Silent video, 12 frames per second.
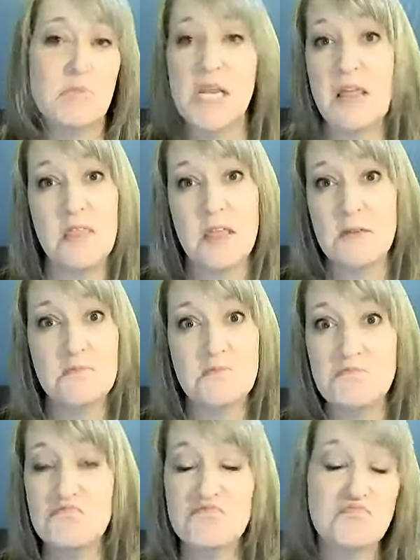Nothing.
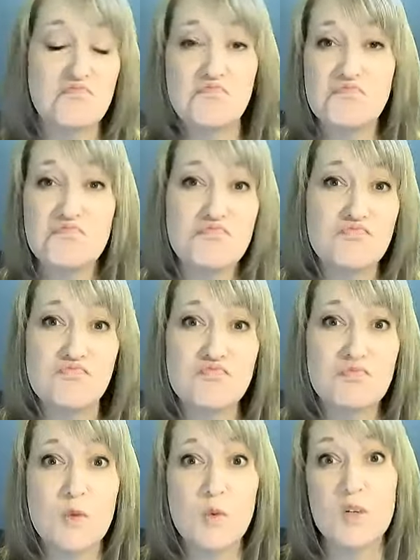
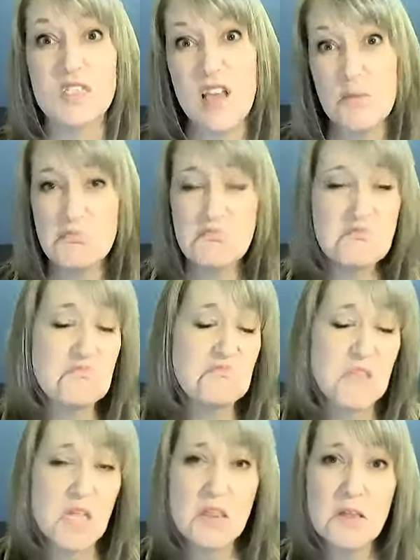What's up?
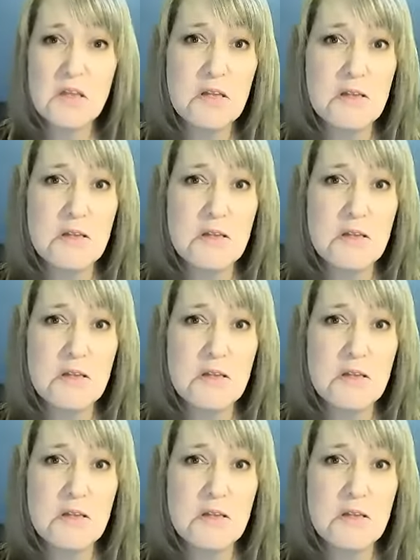Nothing.